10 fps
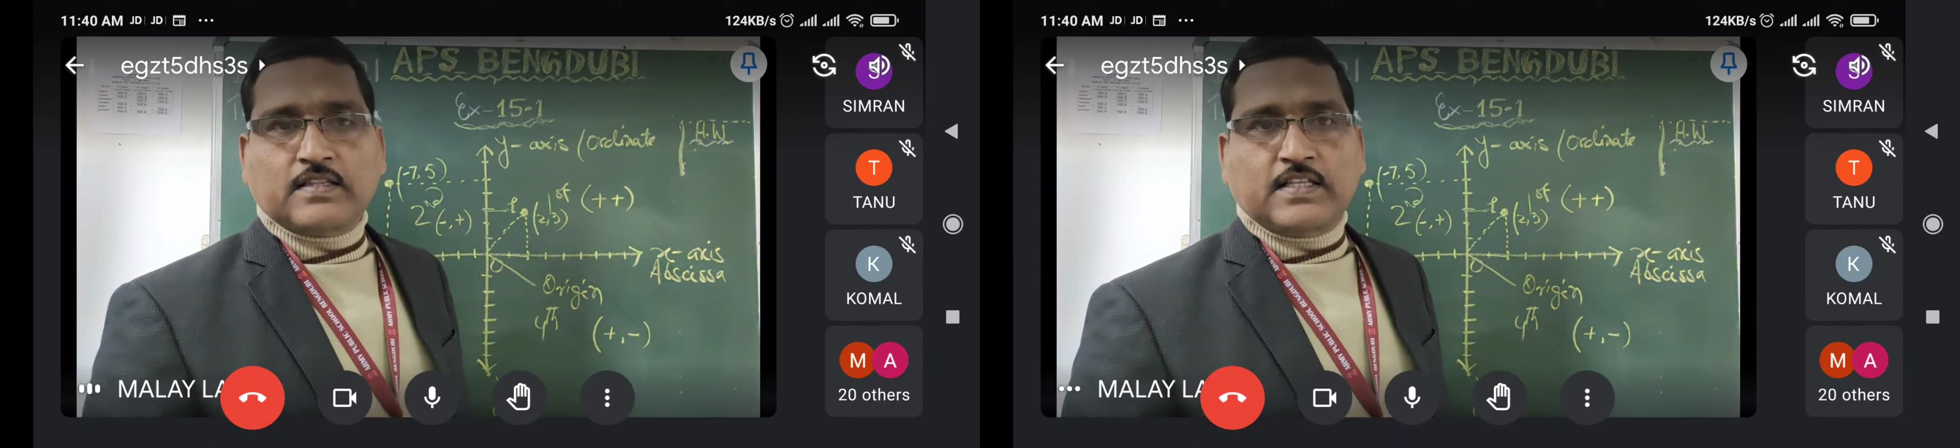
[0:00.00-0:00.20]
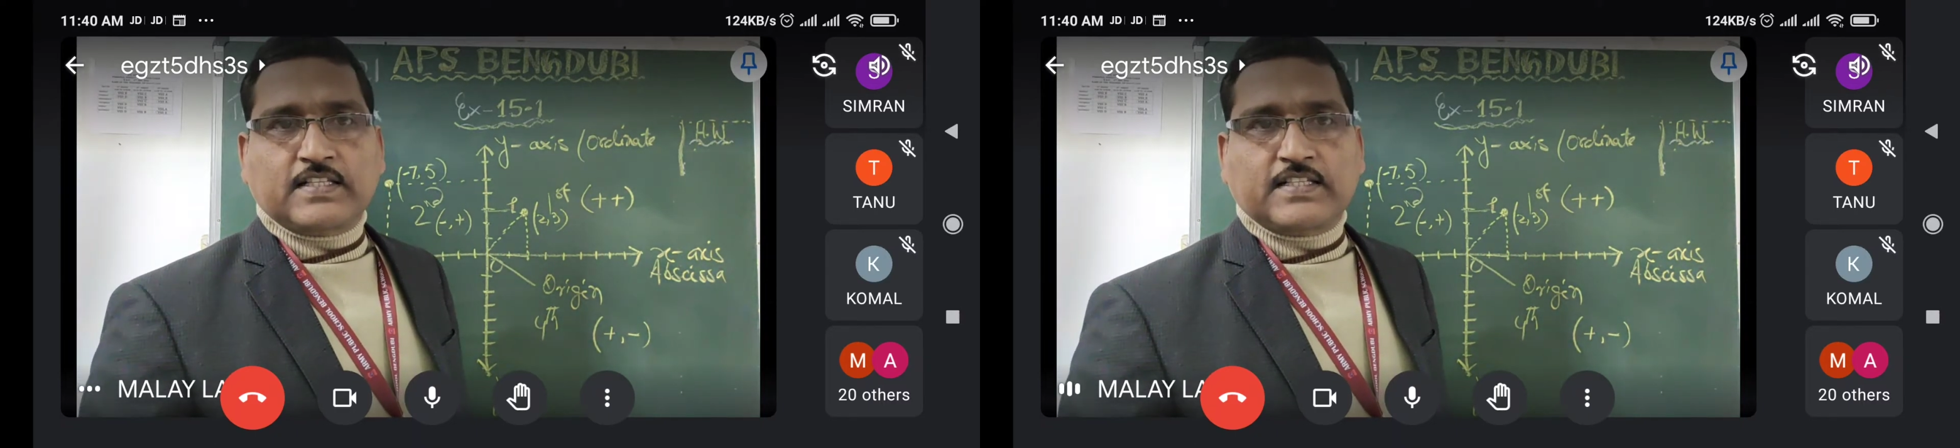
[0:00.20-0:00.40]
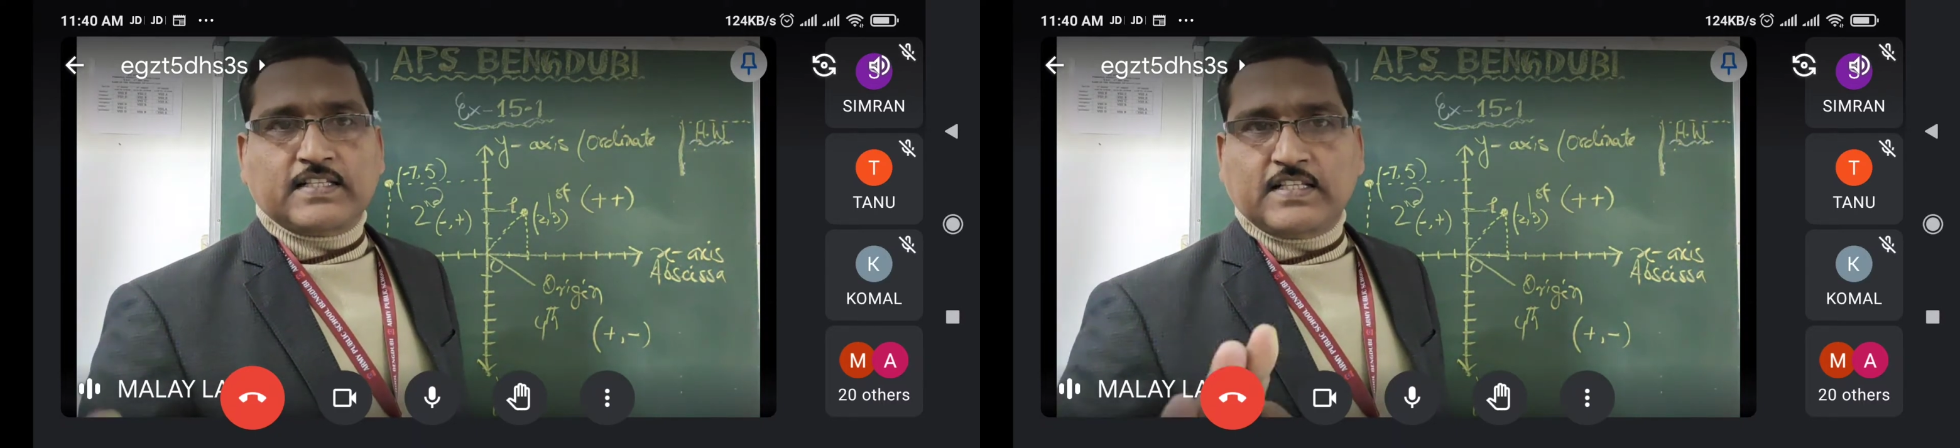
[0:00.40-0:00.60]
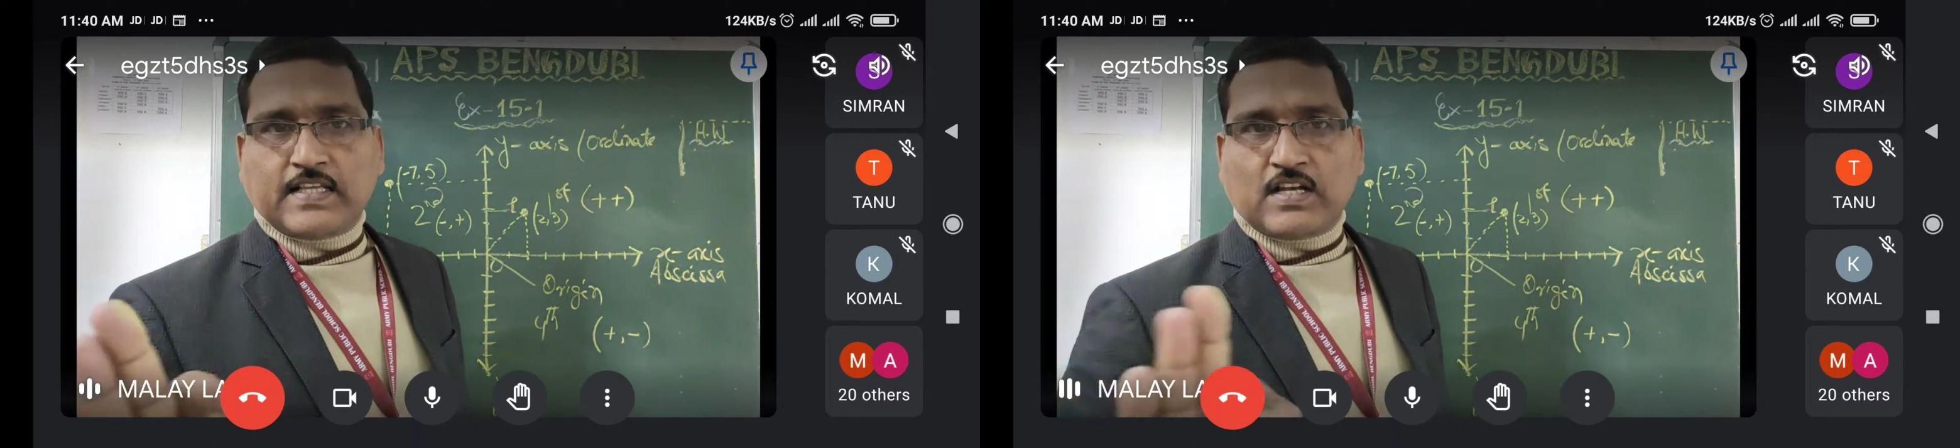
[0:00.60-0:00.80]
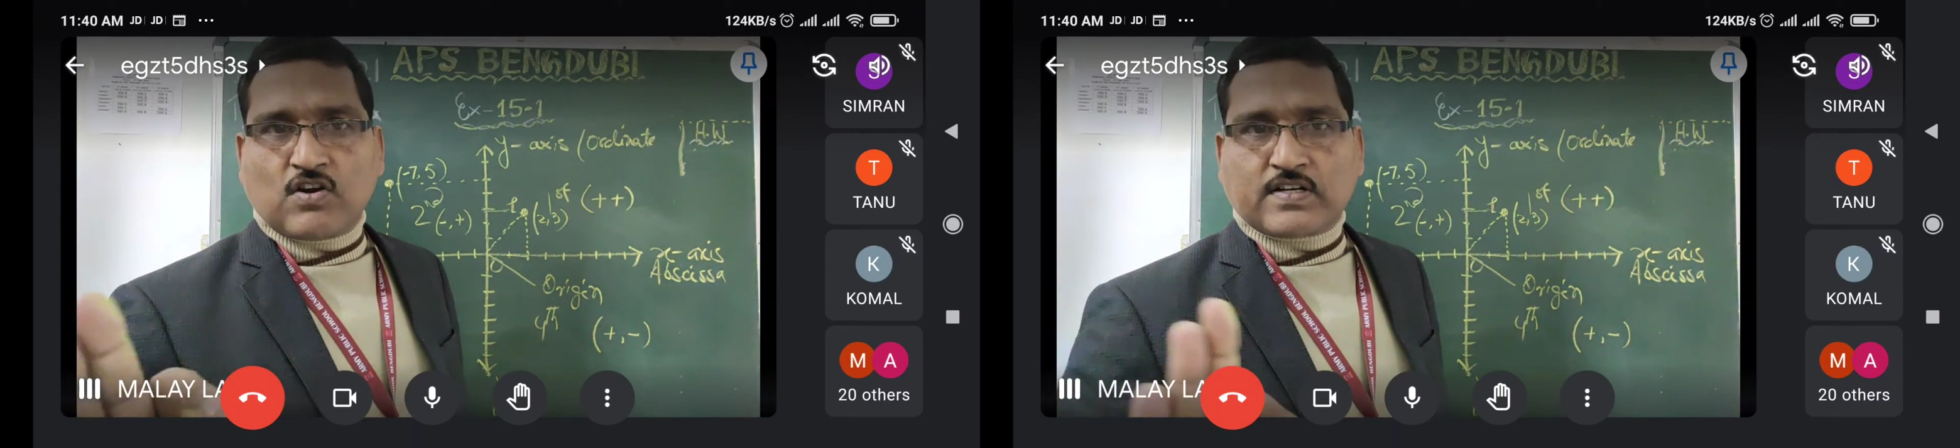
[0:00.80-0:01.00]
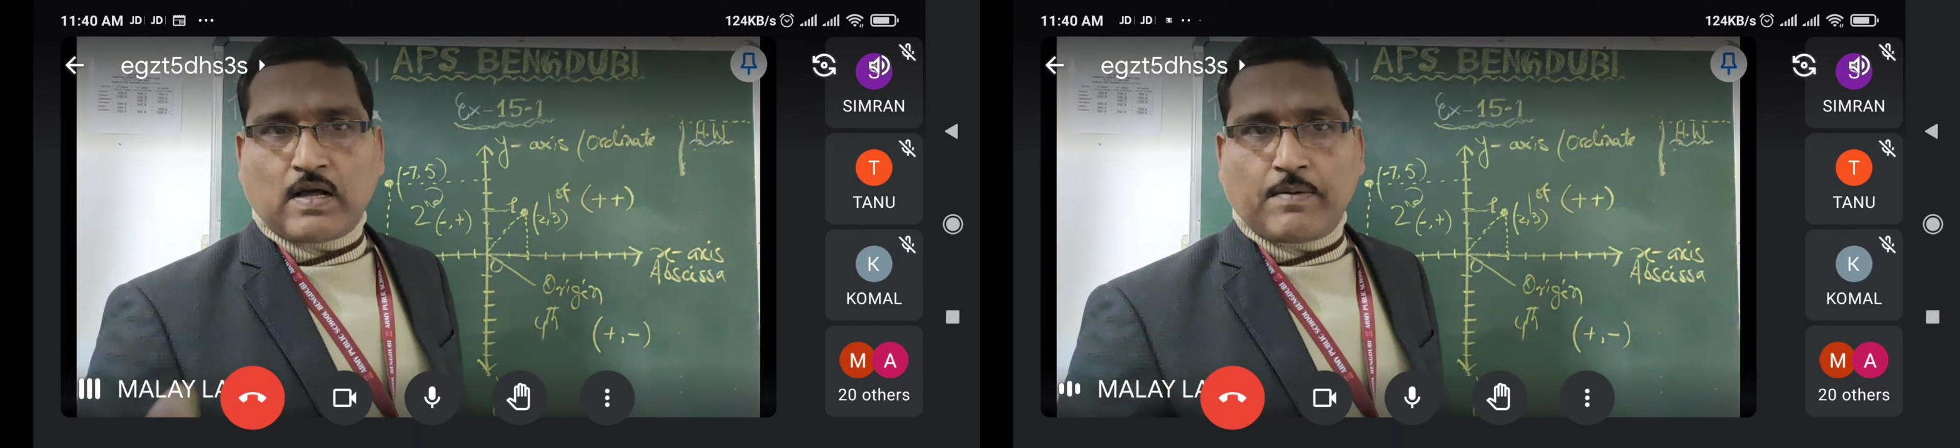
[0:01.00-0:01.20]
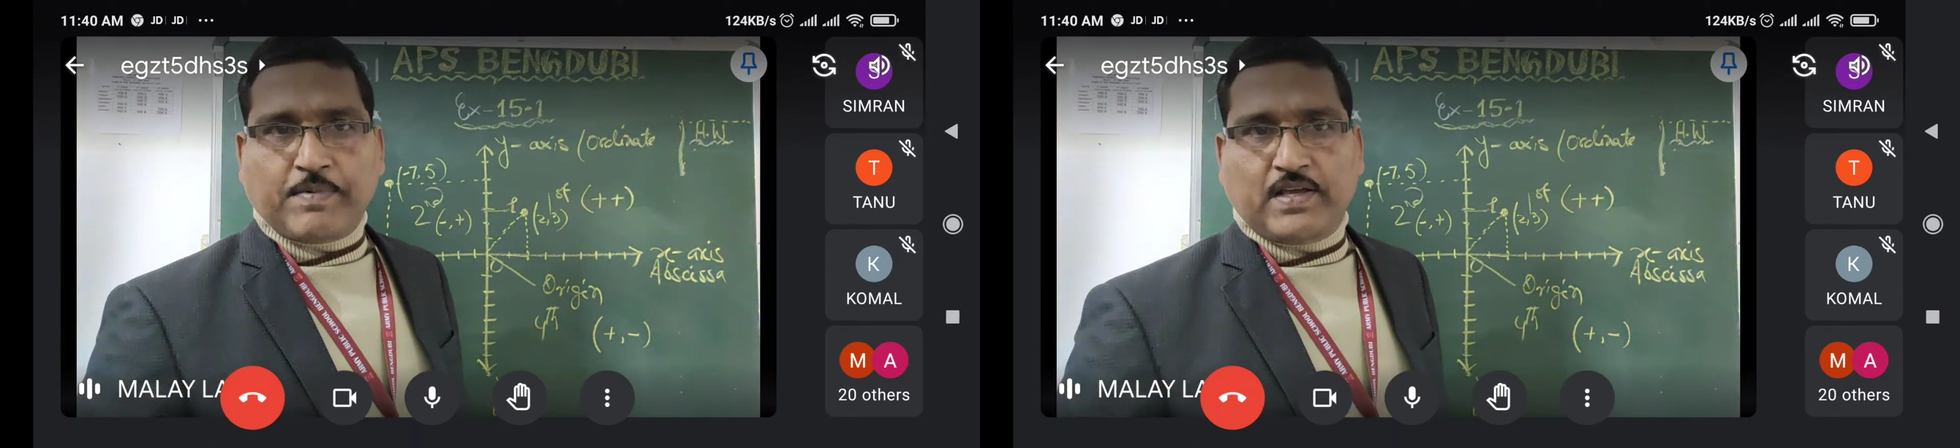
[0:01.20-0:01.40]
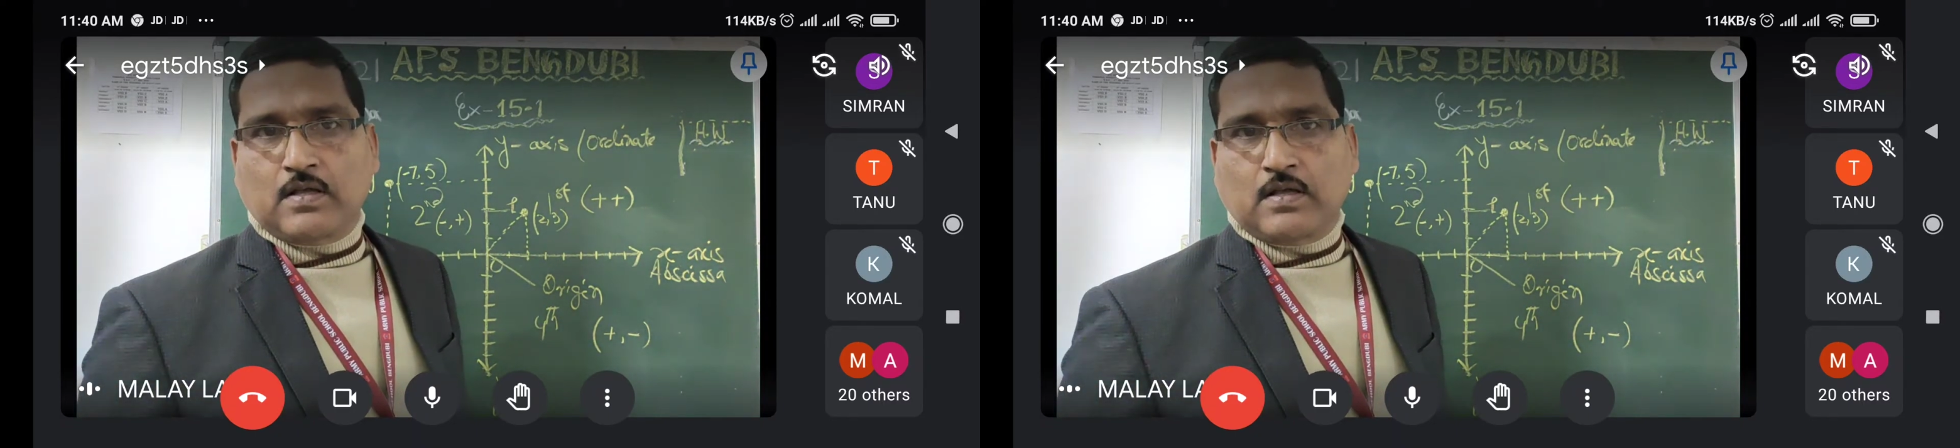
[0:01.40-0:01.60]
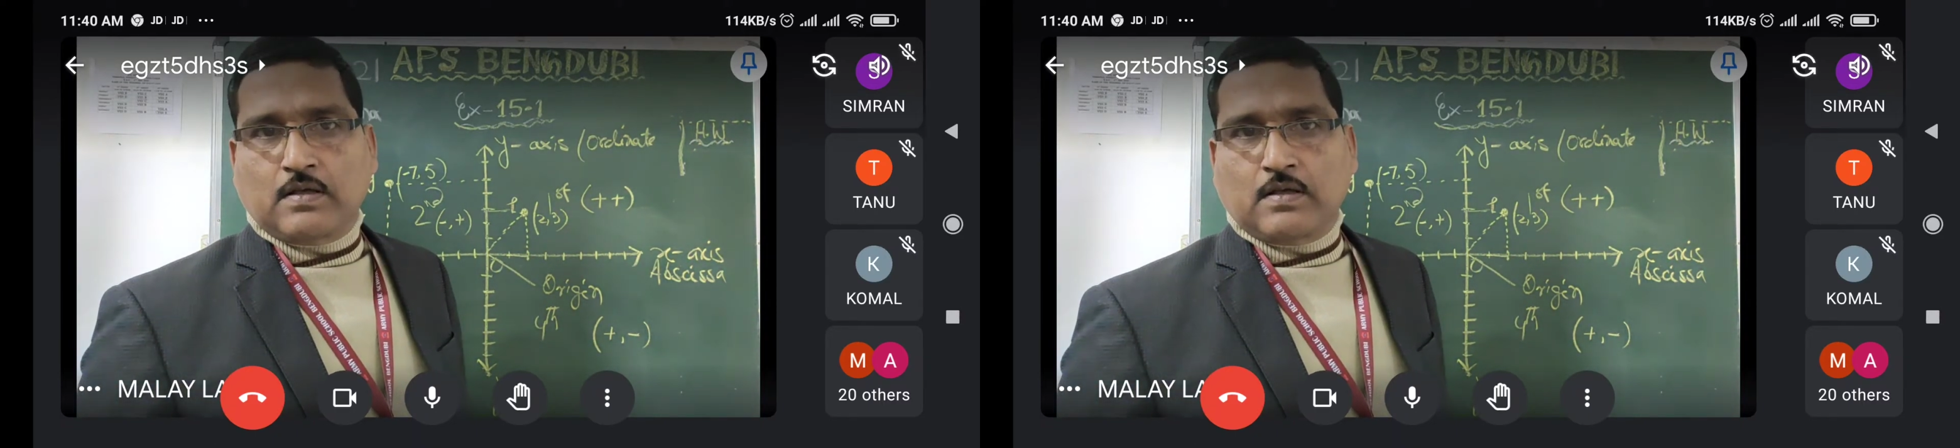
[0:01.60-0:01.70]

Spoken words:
these are not coming,